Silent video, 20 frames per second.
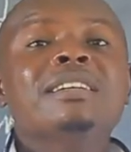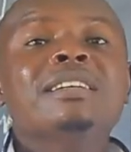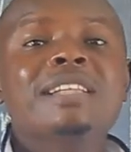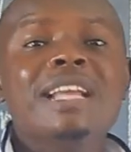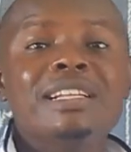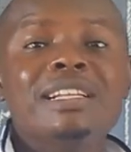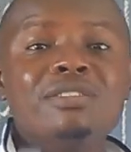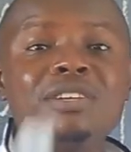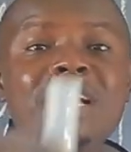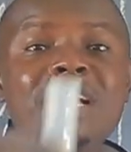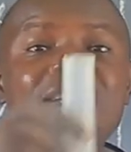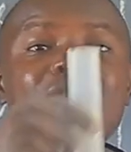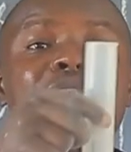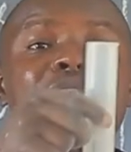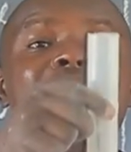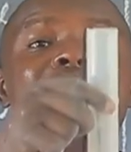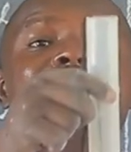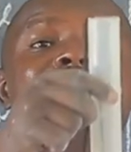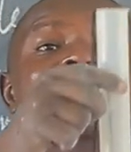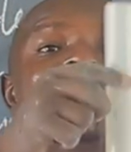that, that,
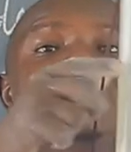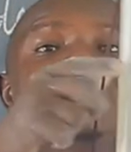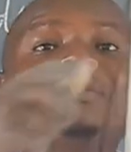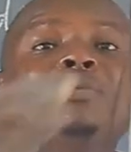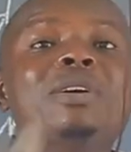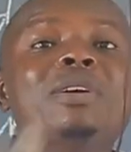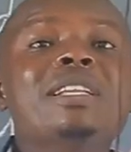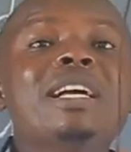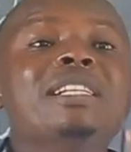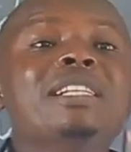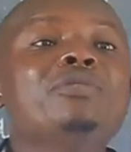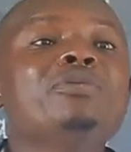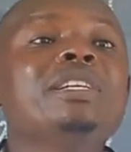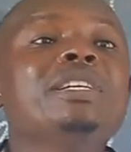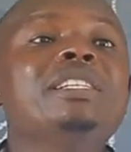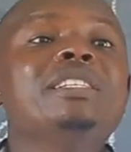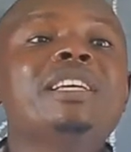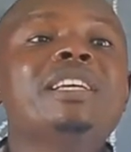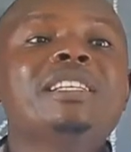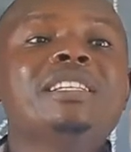we, made, that
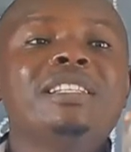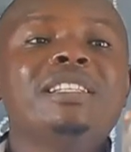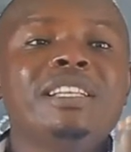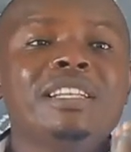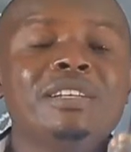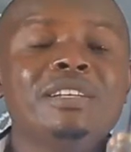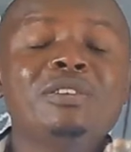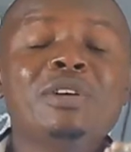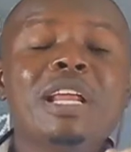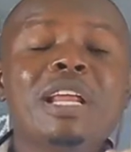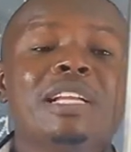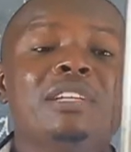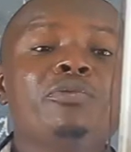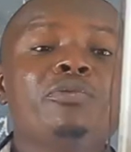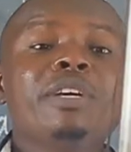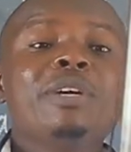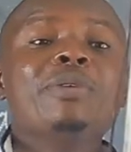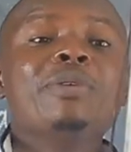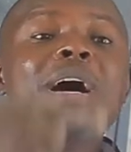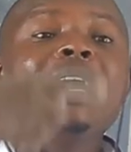we tested, that
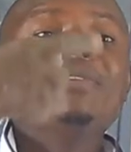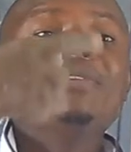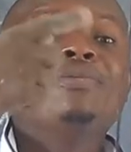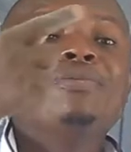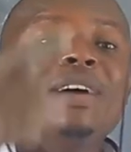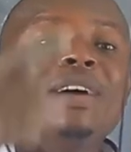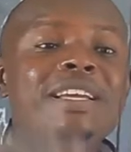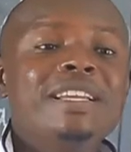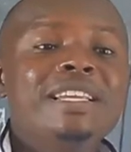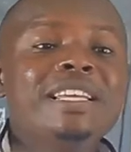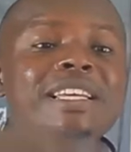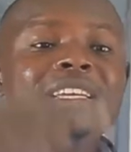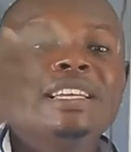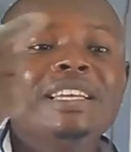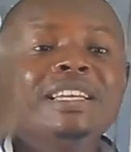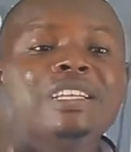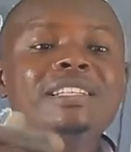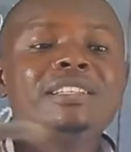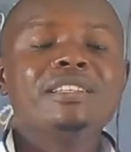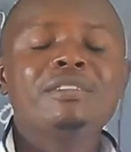we were finding.
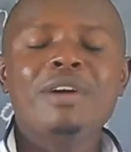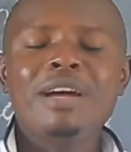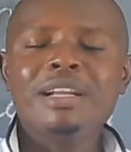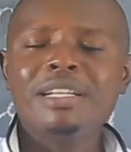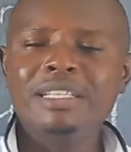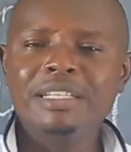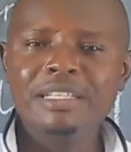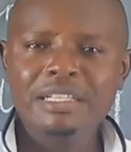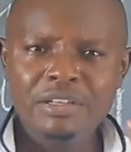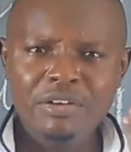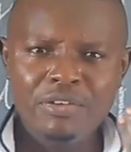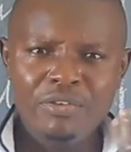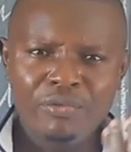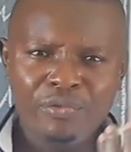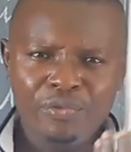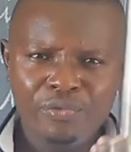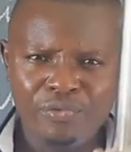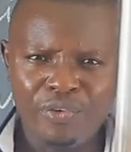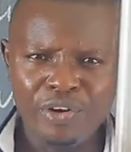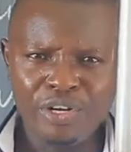It's what?
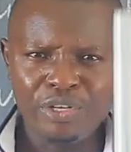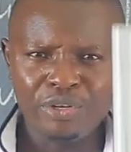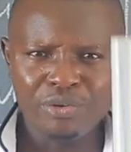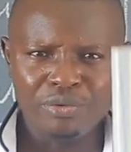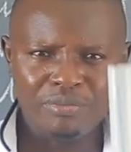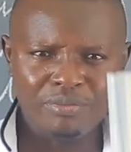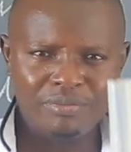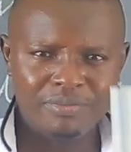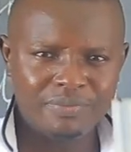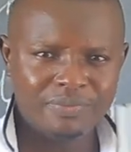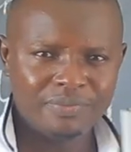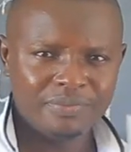Volume.